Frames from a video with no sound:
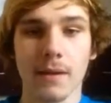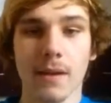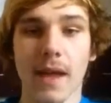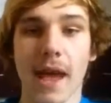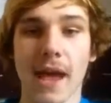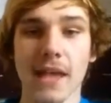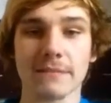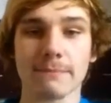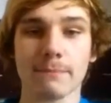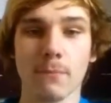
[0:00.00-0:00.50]

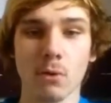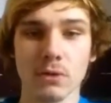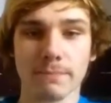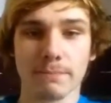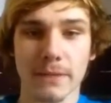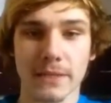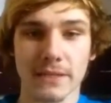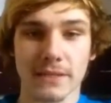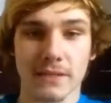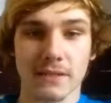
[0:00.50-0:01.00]
As most
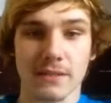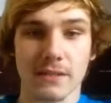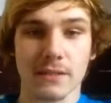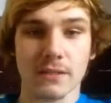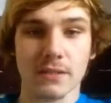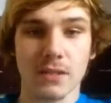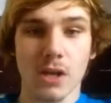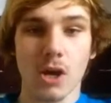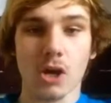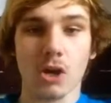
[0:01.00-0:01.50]
businesses,
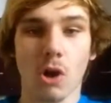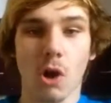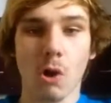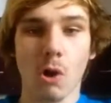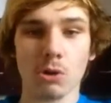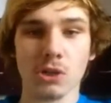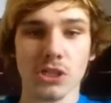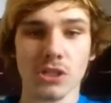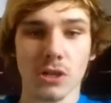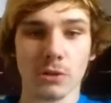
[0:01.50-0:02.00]

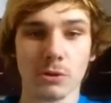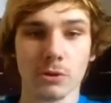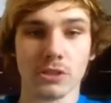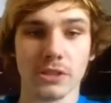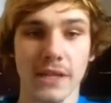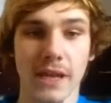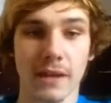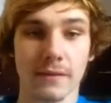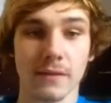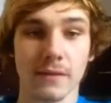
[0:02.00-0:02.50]
colleges
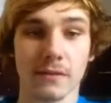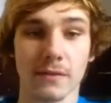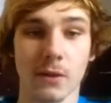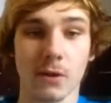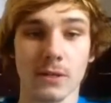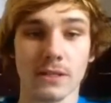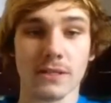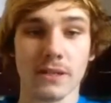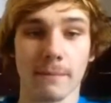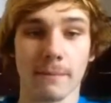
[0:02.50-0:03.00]
understand that there
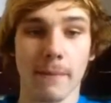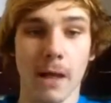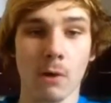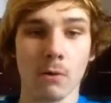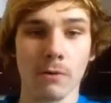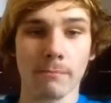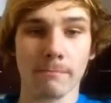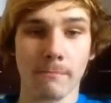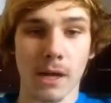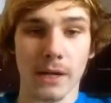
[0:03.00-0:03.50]
is an amount
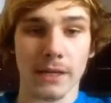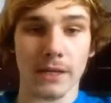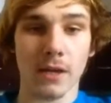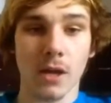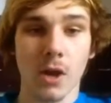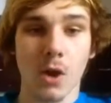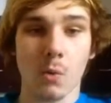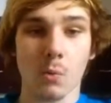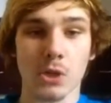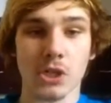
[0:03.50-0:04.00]
of money
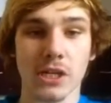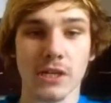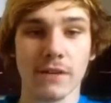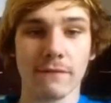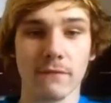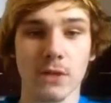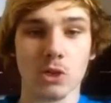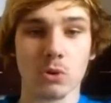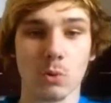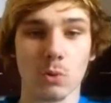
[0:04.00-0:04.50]
which
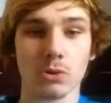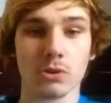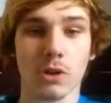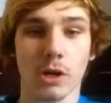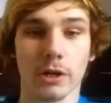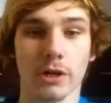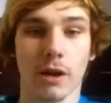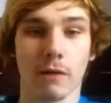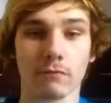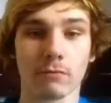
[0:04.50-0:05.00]
individuals are
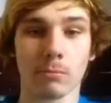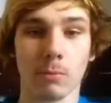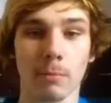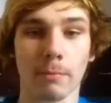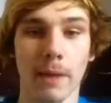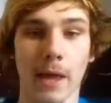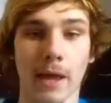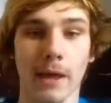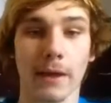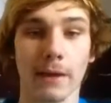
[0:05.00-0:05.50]
comfortable
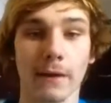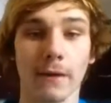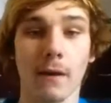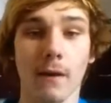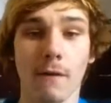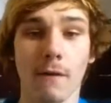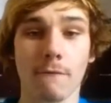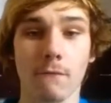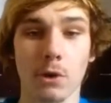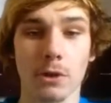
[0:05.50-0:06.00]
paying
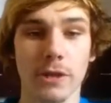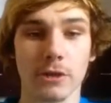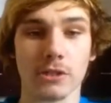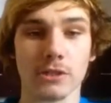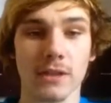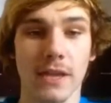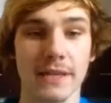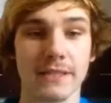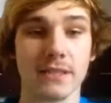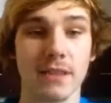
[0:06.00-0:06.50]
for their
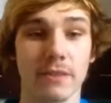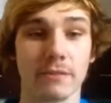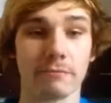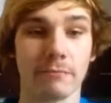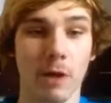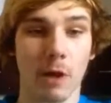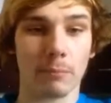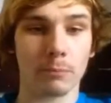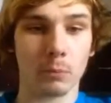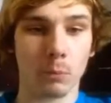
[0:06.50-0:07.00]
slice of the
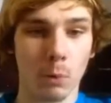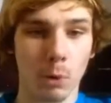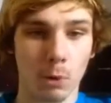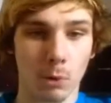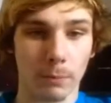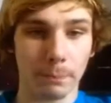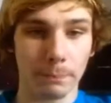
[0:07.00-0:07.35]
developed world.